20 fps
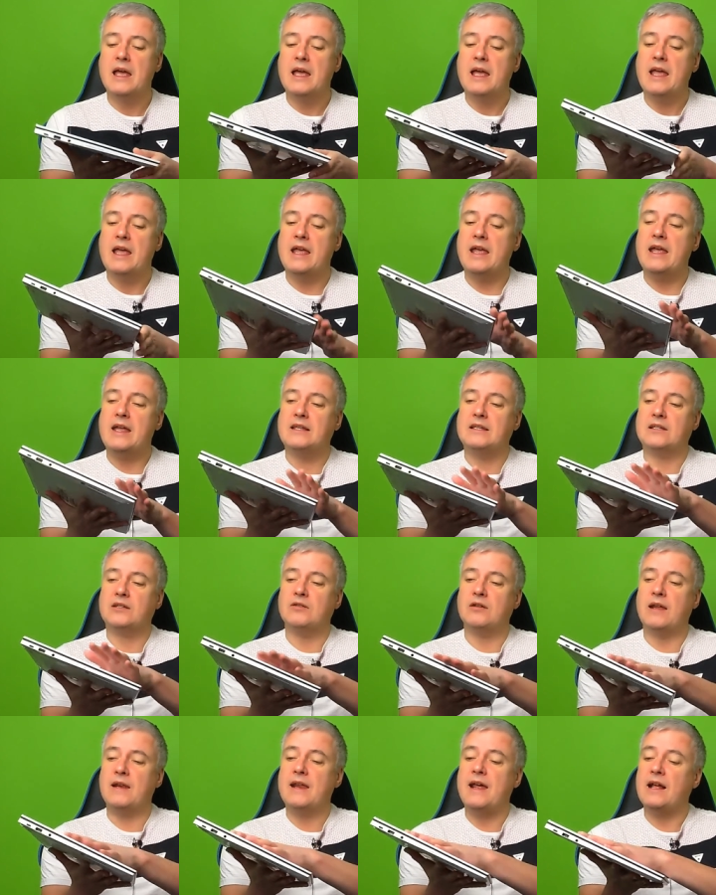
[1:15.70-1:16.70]
It, it's
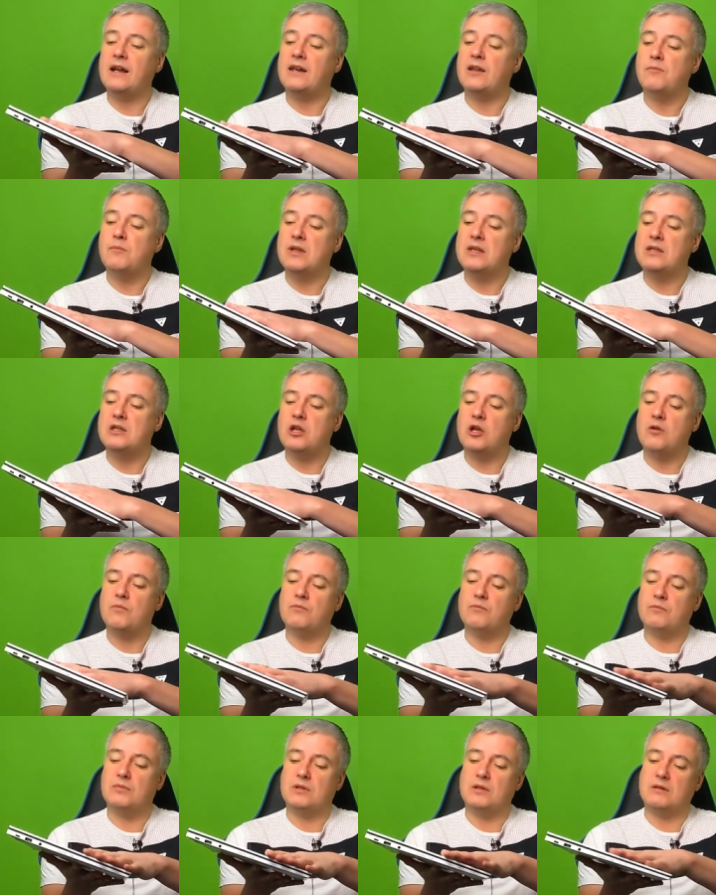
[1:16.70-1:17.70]
an
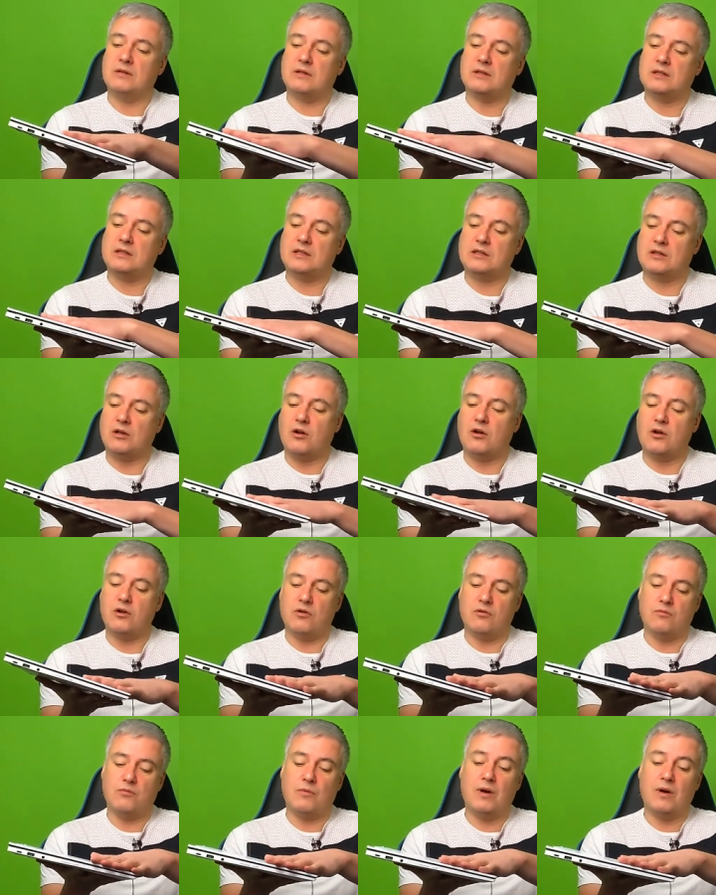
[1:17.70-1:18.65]
aluminium style,